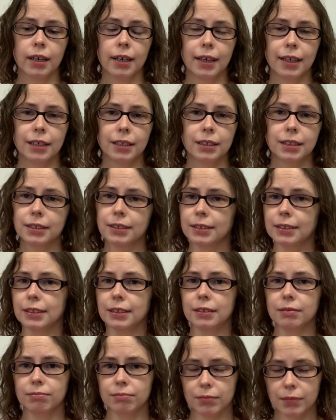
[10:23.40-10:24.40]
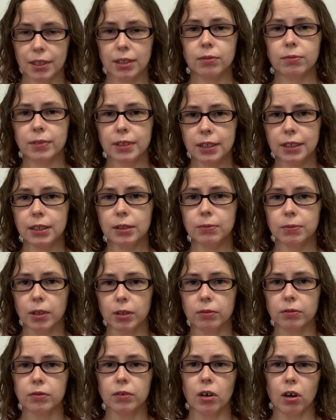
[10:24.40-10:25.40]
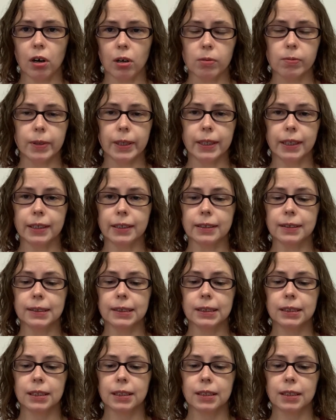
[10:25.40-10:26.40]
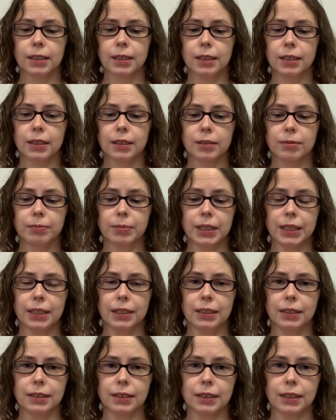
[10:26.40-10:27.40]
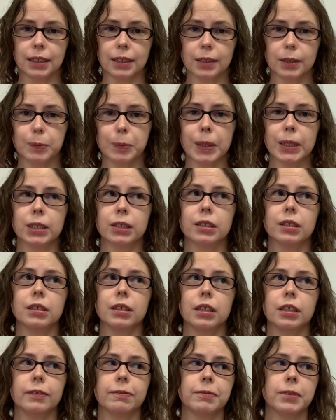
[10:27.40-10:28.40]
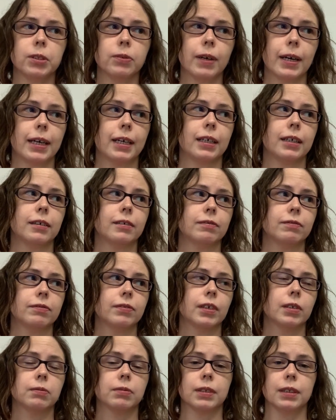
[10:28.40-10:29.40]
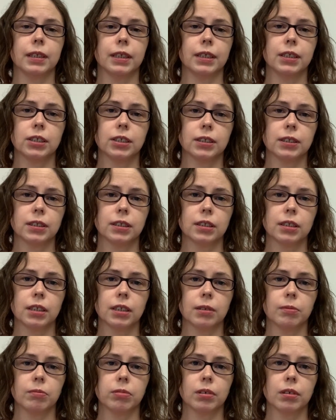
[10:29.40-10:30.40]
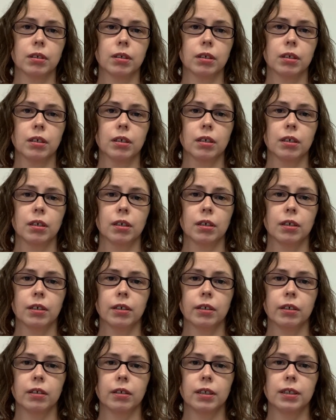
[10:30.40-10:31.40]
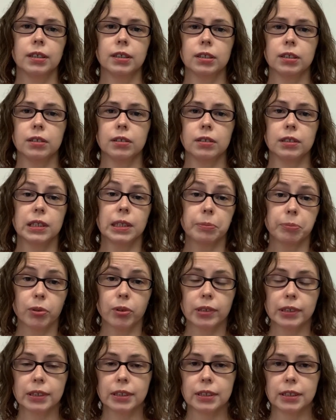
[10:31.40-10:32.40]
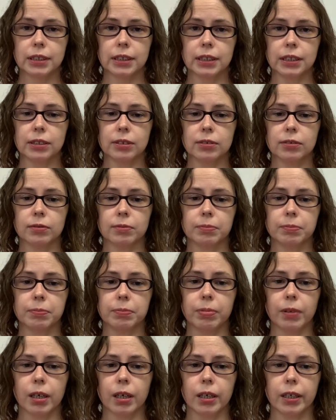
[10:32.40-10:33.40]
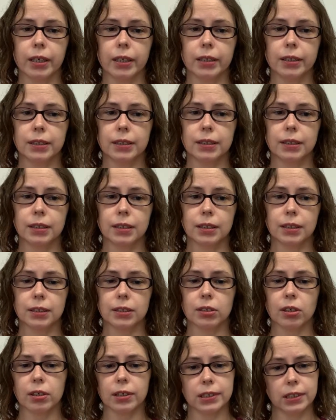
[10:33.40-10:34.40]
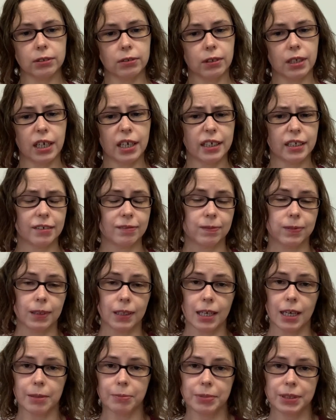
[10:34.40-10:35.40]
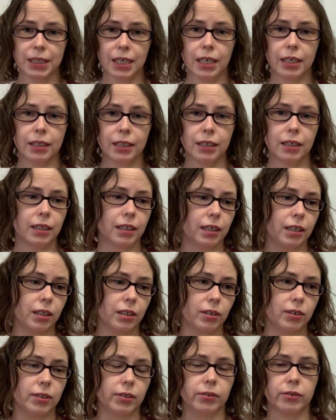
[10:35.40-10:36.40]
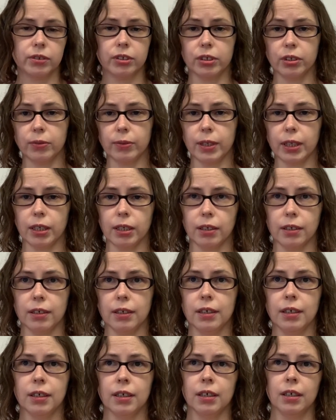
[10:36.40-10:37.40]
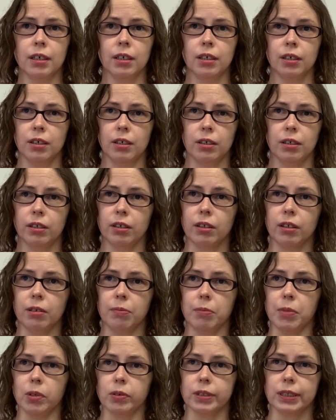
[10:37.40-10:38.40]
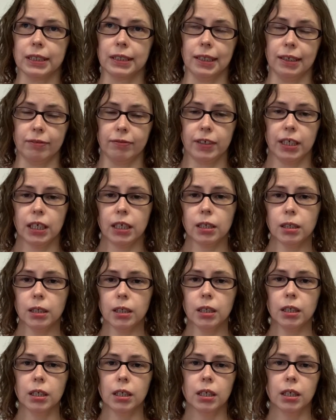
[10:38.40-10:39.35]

And it really won't always be easy, especially if you have a relationship it's important to you, but is also kind of lopsided in who's doing the most lifting.